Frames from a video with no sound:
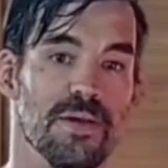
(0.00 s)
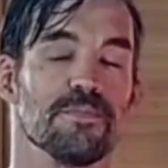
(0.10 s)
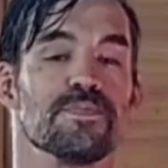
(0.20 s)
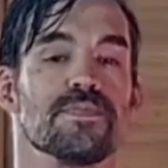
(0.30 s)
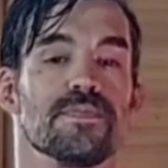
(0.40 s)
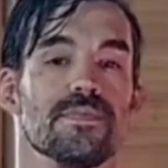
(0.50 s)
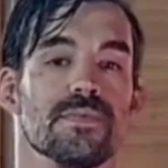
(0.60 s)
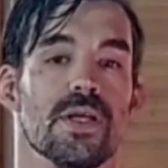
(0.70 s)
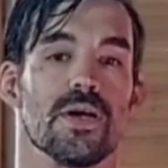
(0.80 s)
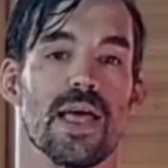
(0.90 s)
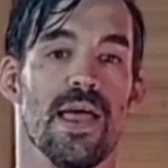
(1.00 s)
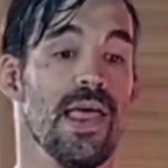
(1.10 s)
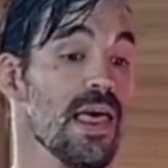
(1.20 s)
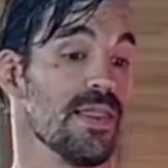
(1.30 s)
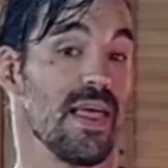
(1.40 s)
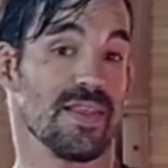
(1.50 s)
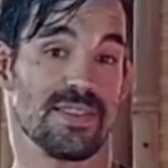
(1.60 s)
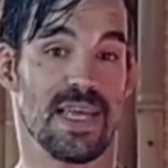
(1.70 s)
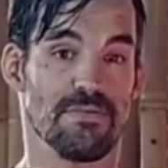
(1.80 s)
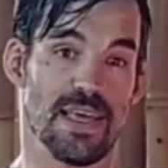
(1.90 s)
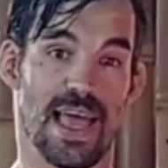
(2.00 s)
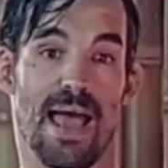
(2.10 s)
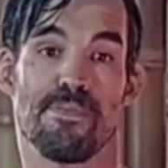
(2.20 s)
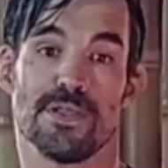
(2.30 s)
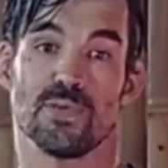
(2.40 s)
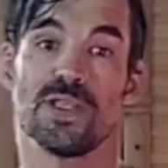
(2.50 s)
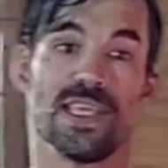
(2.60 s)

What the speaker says: win. Okay? Now, the same thing happens